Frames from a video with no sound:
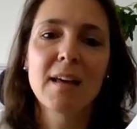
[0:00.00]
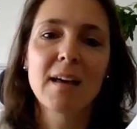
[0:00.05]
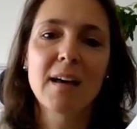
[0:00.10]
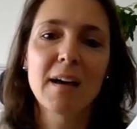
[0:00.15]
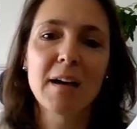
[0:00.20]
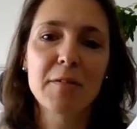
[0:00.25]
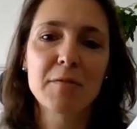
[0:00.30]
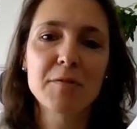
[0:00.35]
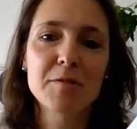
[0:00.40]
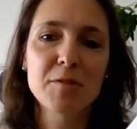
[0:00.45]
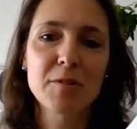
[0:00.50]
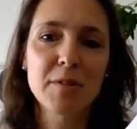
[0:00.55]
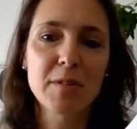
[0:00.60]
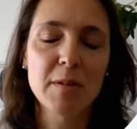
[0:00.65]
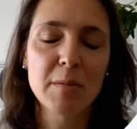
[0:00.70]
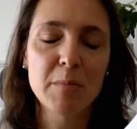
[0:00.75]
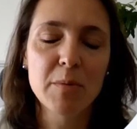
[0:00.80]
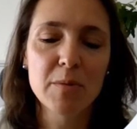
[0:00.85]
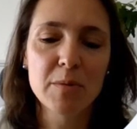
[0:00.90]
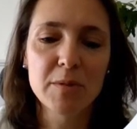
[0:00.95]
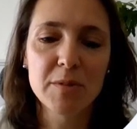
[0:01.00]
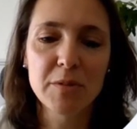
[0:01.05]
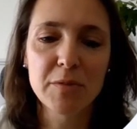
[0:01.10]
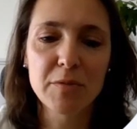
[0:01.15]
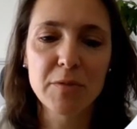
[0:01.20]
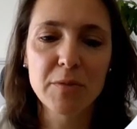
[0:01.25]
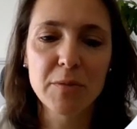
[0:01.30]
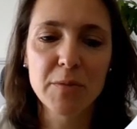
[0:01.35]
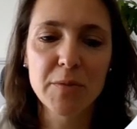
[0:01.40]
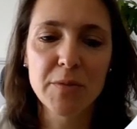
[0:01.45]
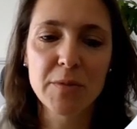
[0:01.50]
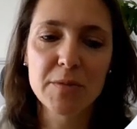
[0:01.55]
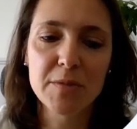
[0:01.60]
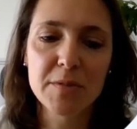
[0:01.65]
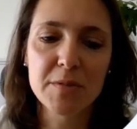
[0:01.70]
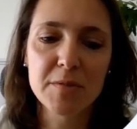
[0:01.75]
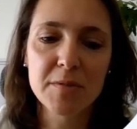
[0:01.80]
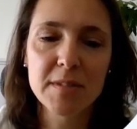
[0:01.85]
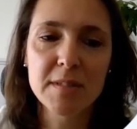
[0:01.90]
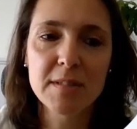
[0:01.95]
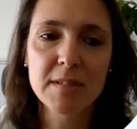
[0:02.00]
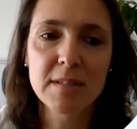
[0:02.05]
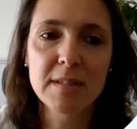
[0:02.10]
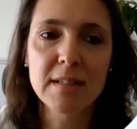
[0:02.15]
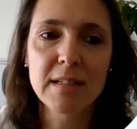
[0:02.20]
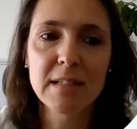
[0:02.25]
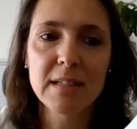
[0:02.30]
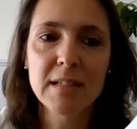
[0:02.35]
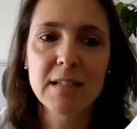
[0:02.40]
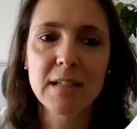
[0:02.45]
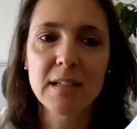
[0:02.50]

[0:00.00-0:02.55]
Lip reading: I've joined the board of authors recently